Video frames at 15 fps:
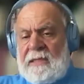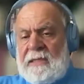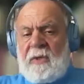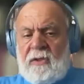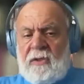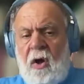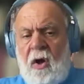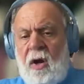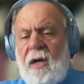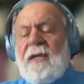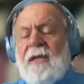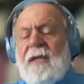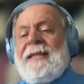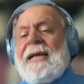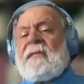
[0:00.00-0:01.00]
as we
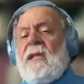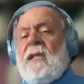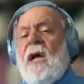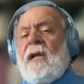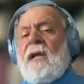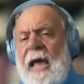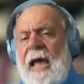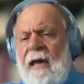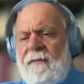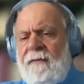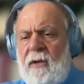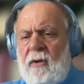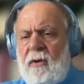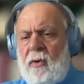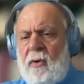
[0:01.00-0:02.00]
talk, does not
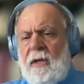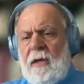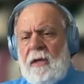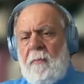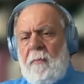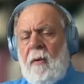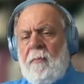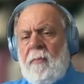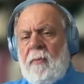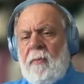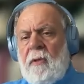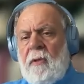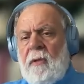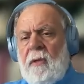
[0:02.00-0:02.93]
have a nuclear bomb.